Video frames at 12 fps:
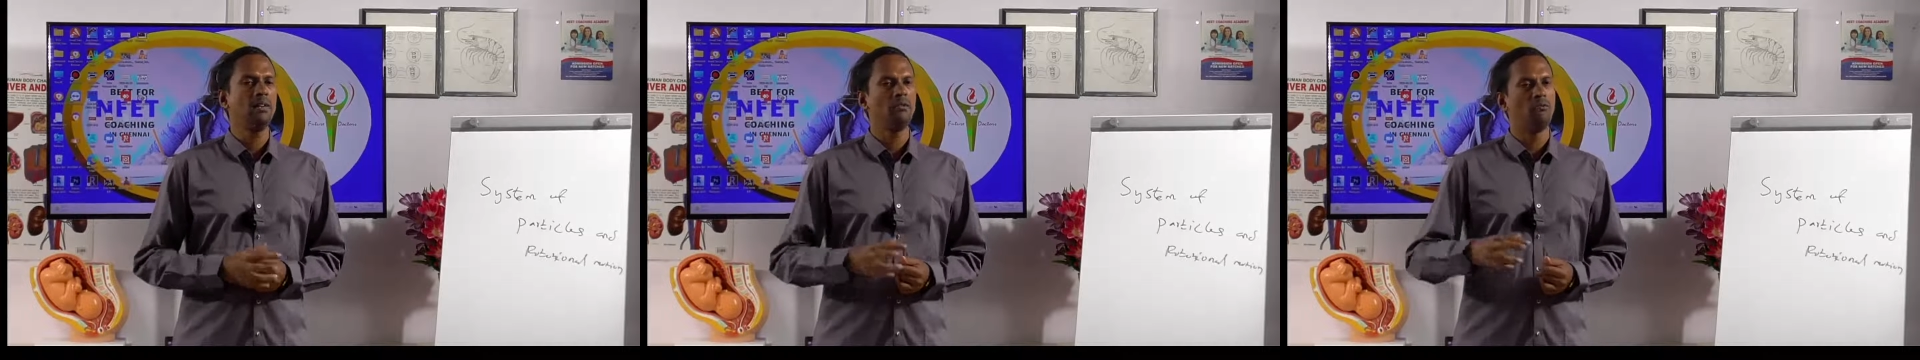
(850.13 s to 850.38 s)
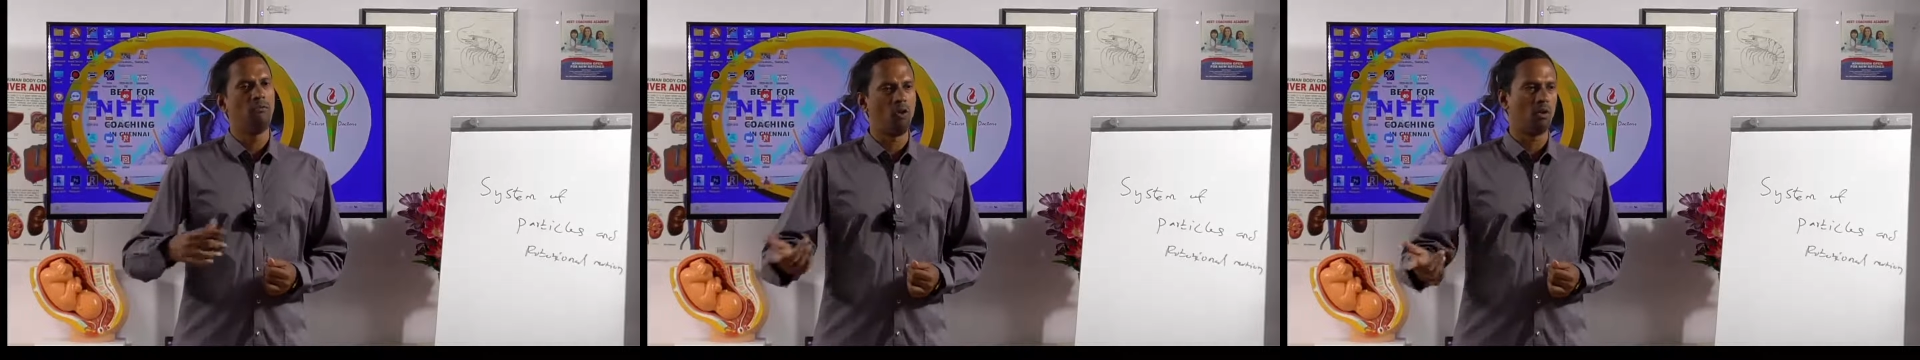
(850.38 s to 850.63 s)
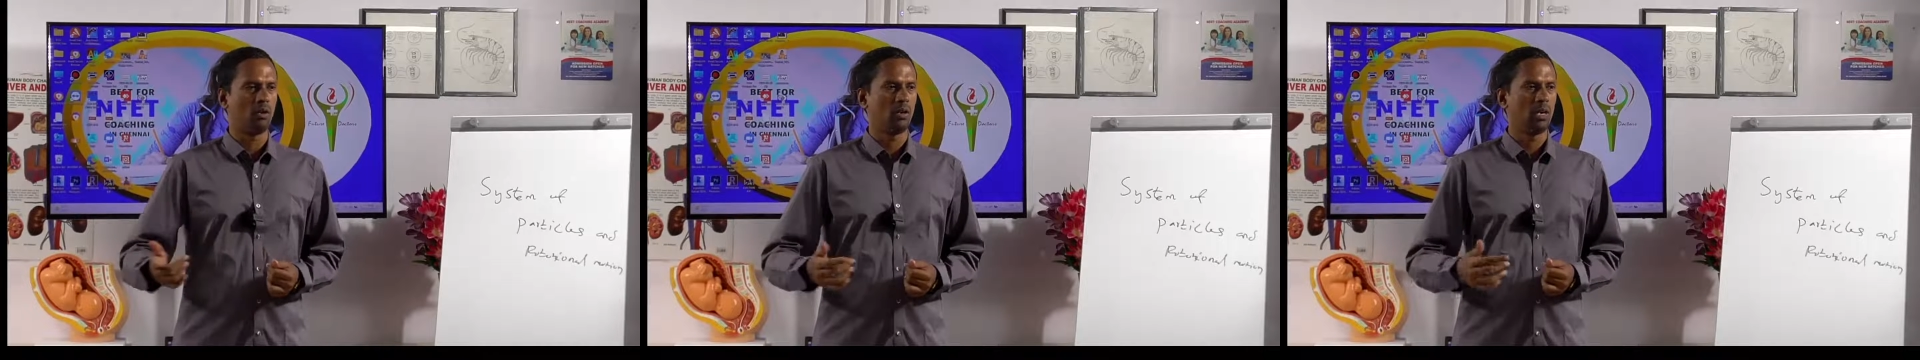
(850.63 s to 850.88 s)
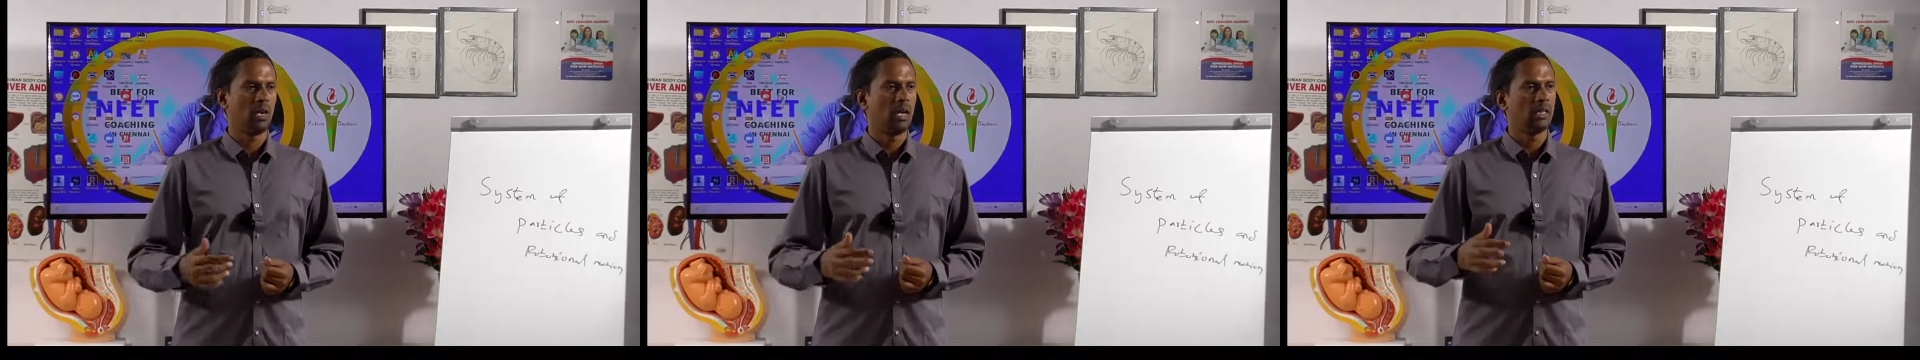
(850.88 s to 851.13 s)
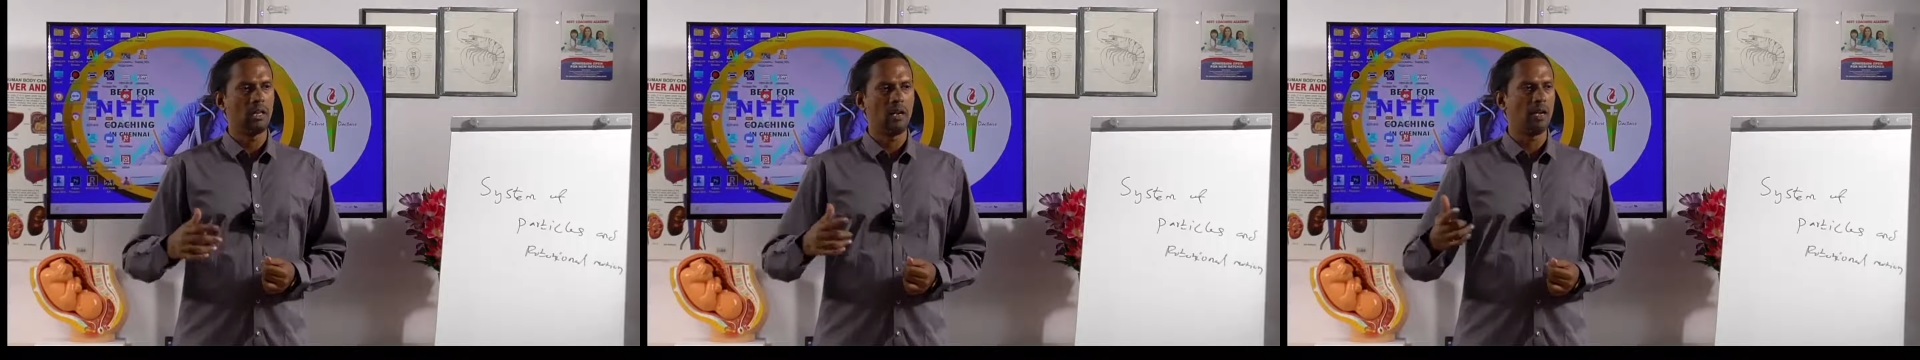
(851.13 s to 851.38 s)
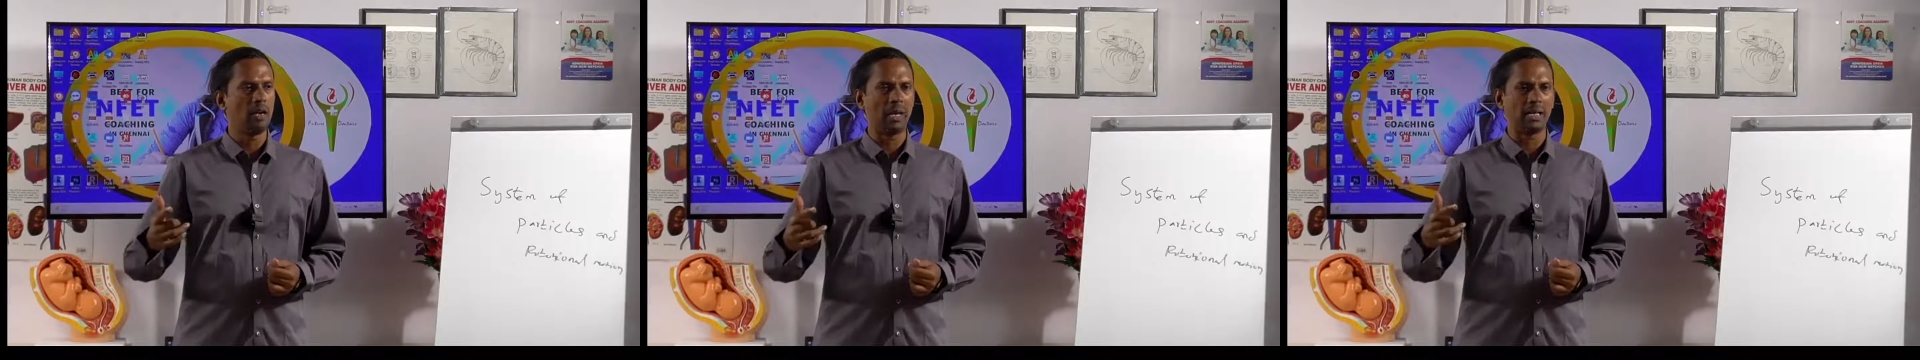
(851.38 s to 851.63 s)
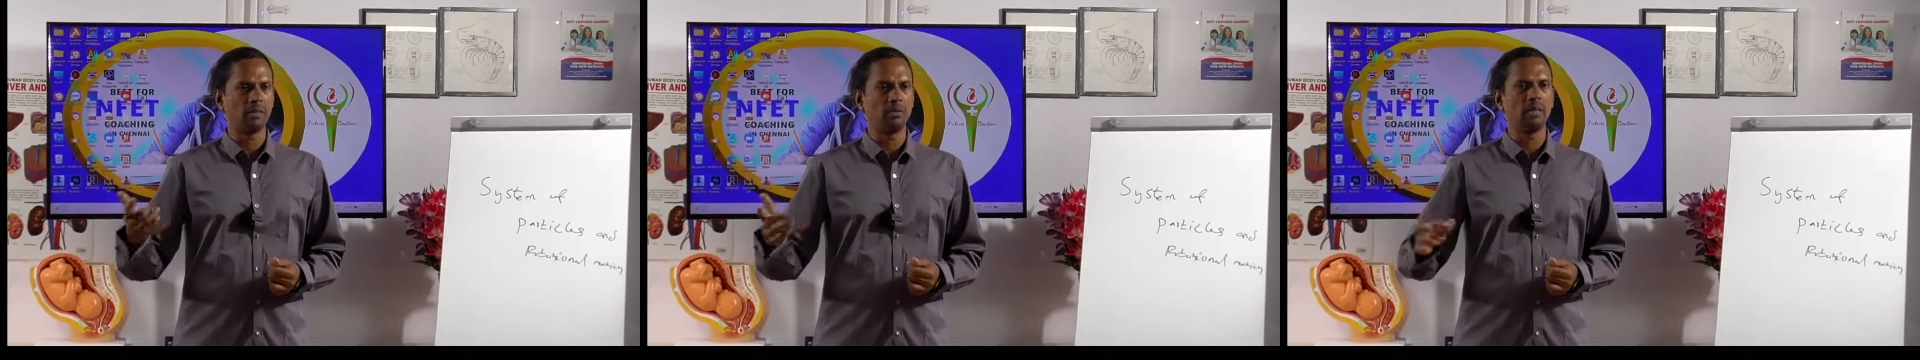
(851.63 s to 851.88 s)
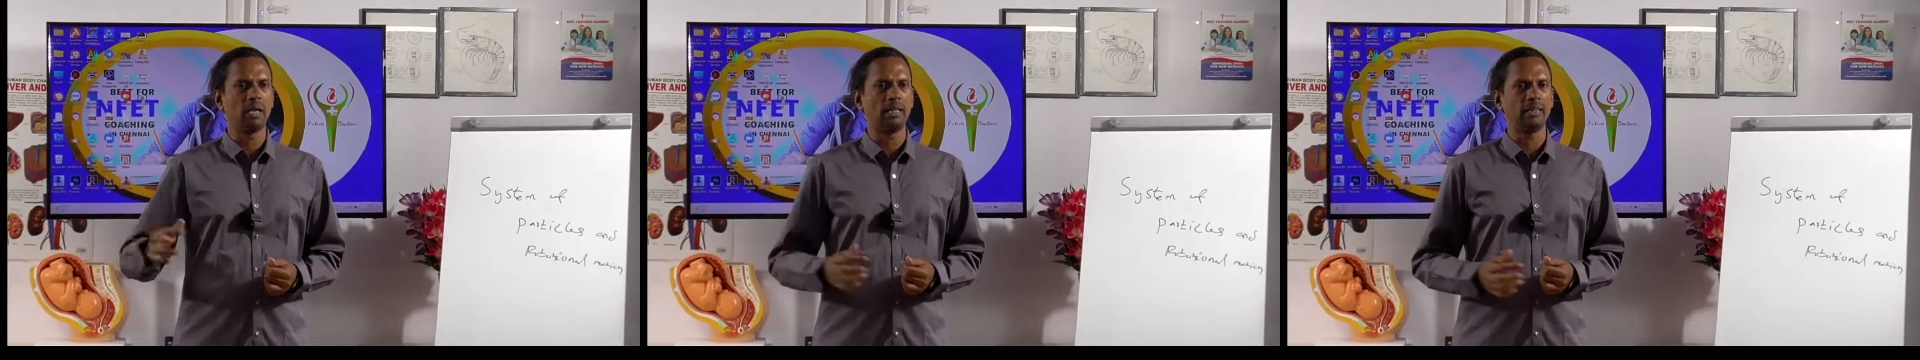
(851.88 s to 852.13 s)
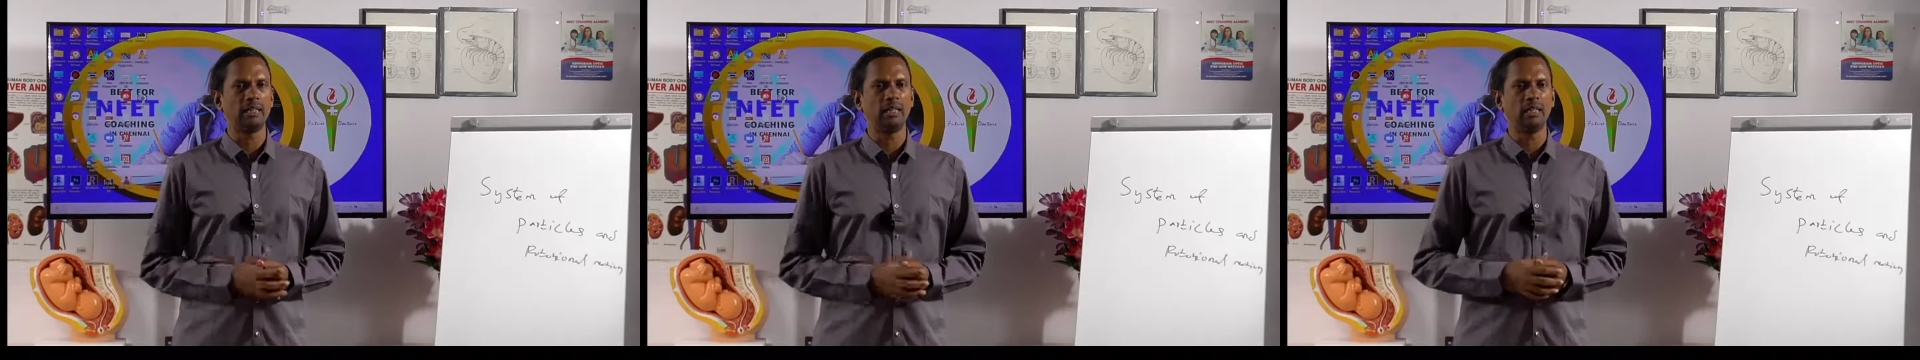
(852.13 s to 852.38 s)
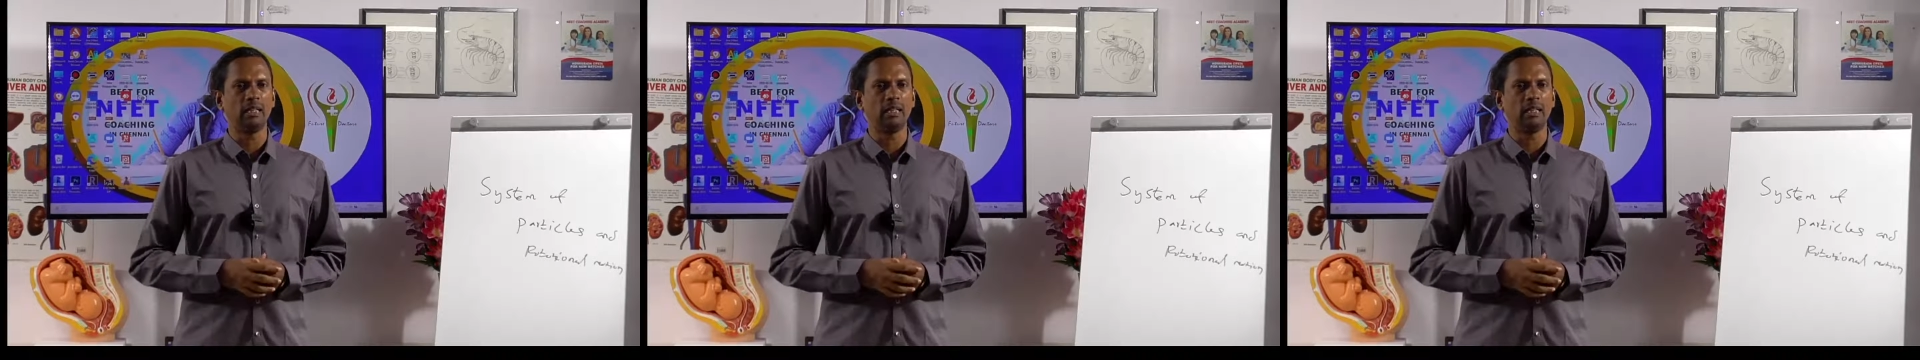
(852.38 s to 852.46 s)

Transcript: 4. They will maximum. I think